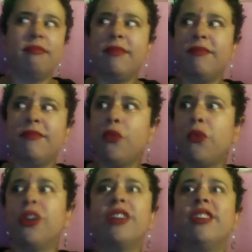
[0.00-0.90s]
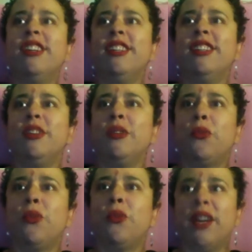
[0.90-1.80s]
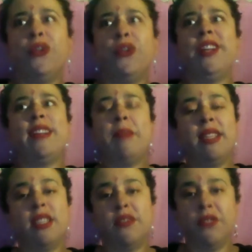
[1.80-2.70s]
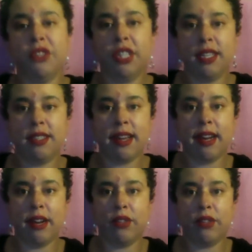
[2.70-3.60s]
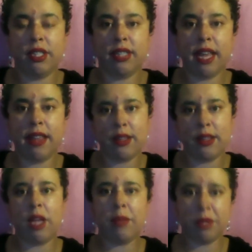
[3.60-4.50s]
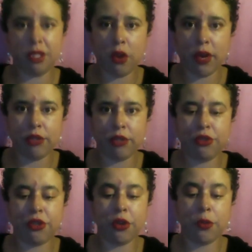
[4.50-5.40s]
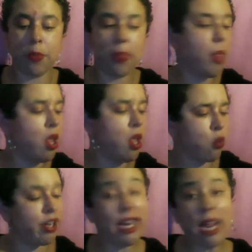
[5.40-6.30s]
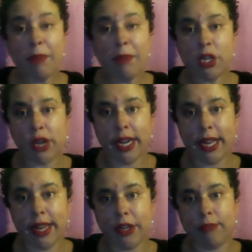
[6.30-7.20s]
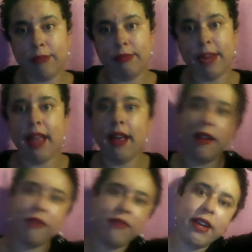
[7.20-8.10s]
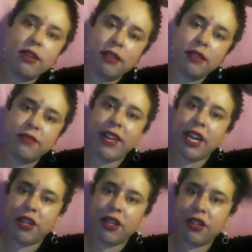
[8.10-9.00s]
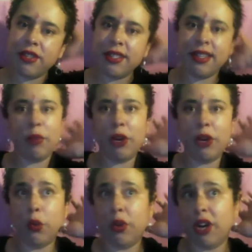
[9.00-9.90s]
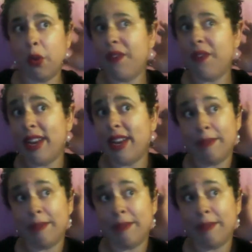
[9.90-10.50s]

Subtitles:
for whatever it is that makes us feel good inside every single day. And that's what keeps us going. So we're going to keep on trying together and find ourselves and find each other and celebrate who we are when we find it.